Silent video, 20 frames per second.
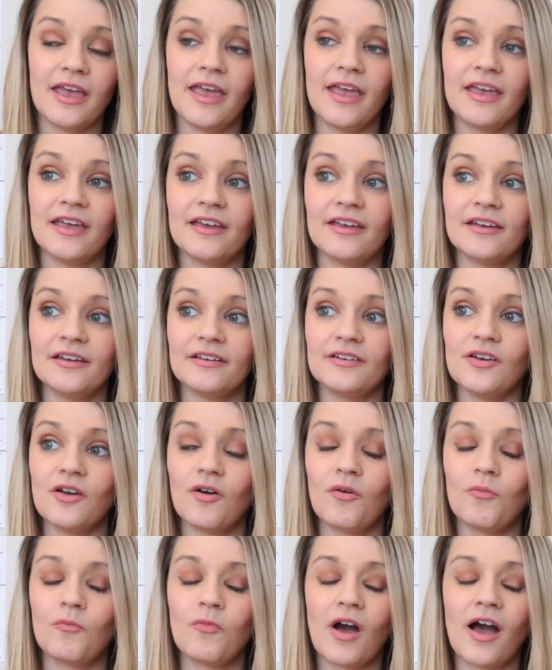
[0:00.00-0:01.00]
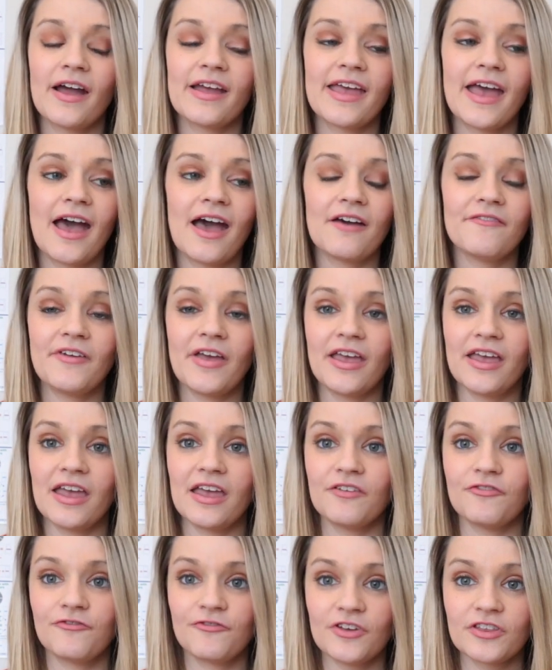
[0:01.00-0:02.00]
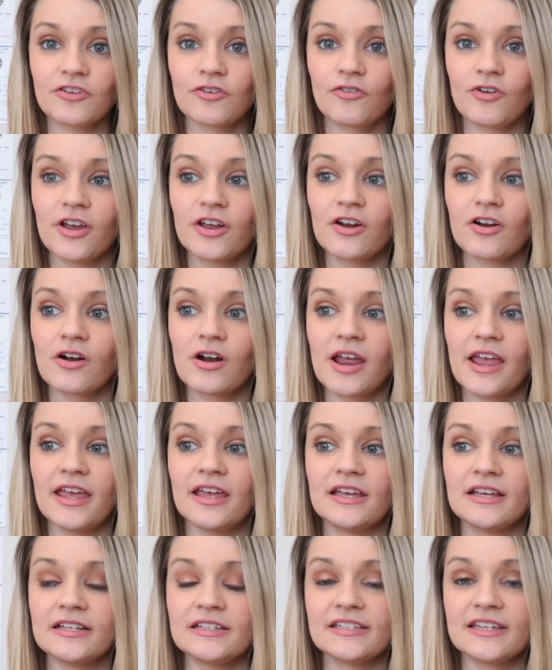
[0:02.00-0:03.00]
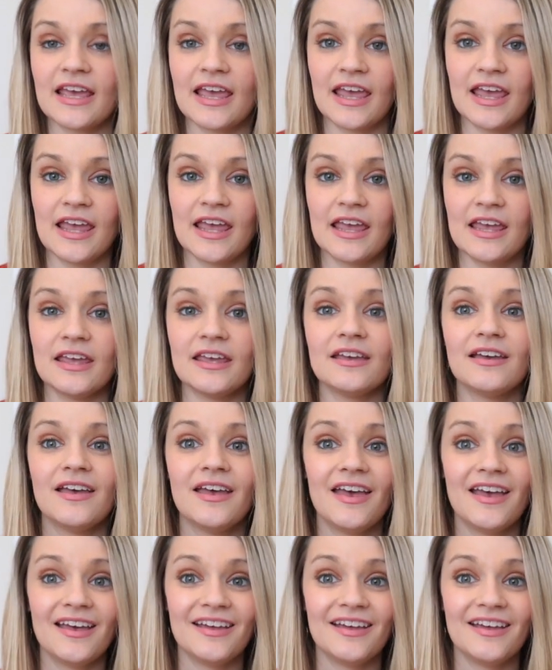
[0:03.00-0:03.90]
And I have a 5th grader and a